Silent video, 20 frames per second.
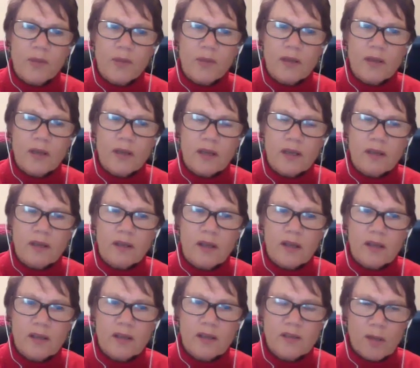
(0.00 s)
And
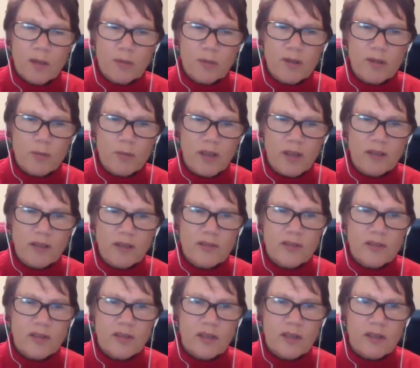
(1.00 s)
some of the
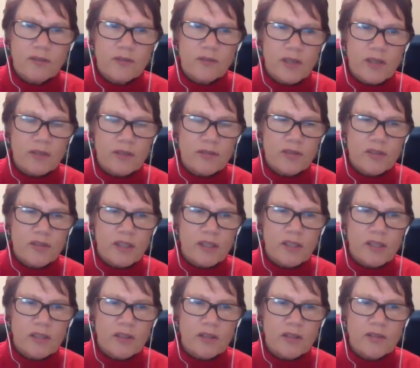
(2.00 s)
benefits they've
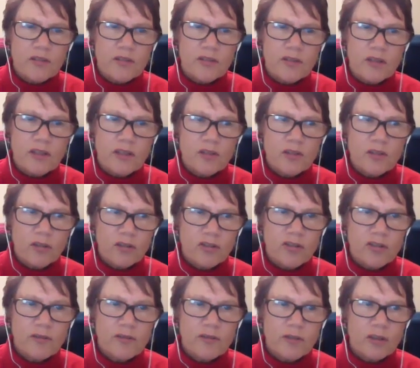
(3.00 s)
seen is not
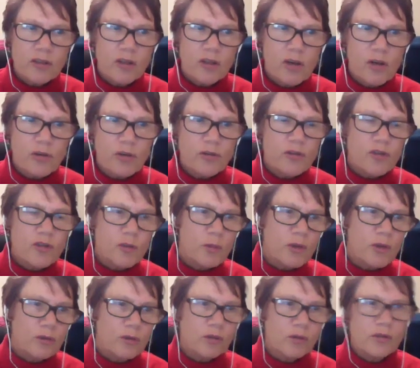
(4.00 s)
just for the coaches
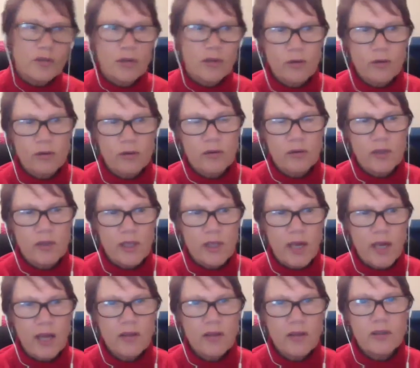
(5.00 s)
but also the
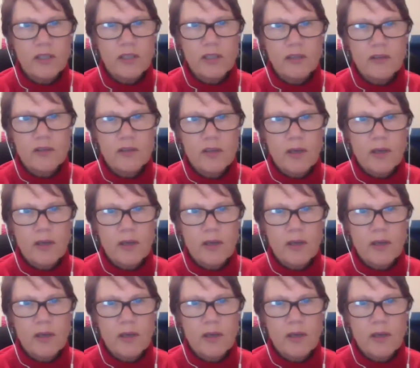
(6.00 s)
athletes.